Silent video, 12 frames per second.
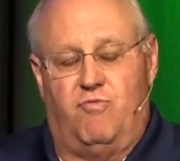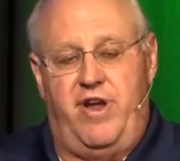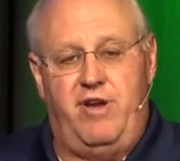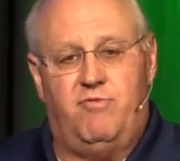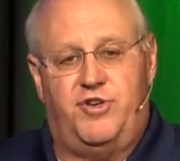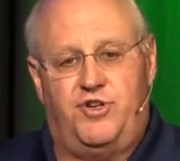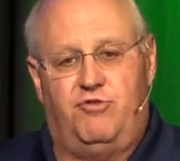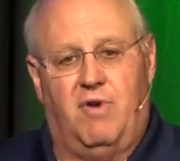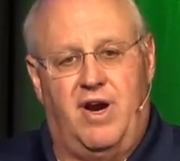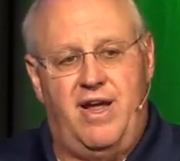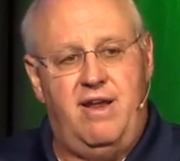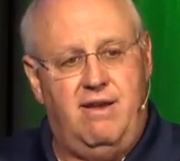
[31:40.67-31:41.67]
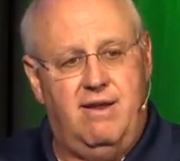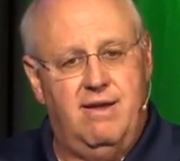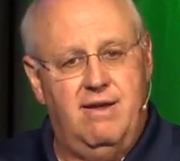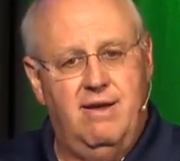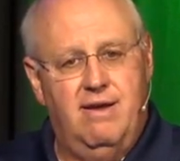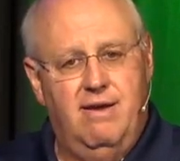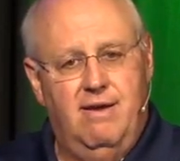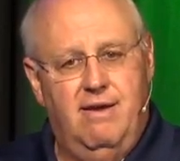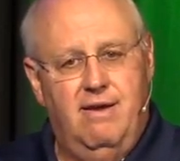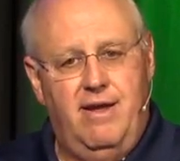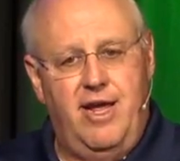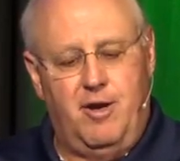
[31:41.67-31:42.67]
read what you write
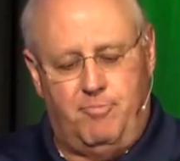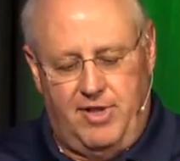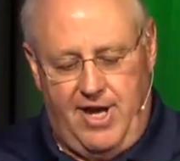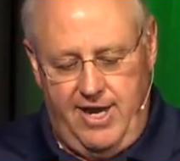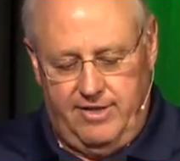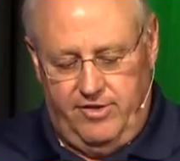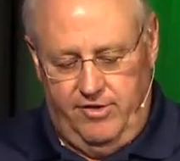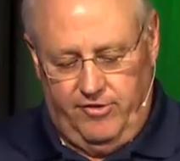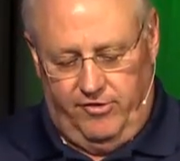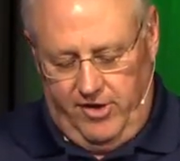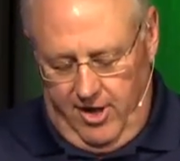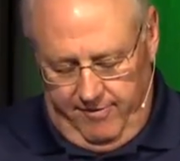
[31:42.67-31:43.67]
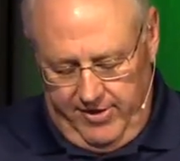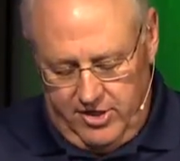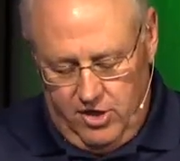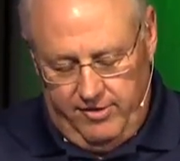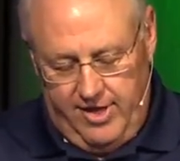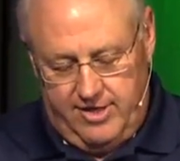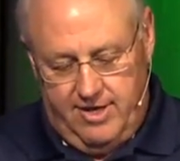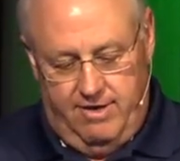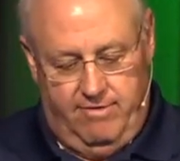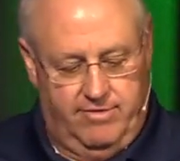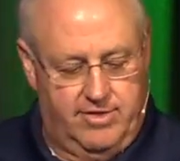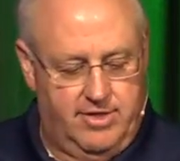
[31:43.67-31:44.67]
and apply it to yourself? And no, they don't.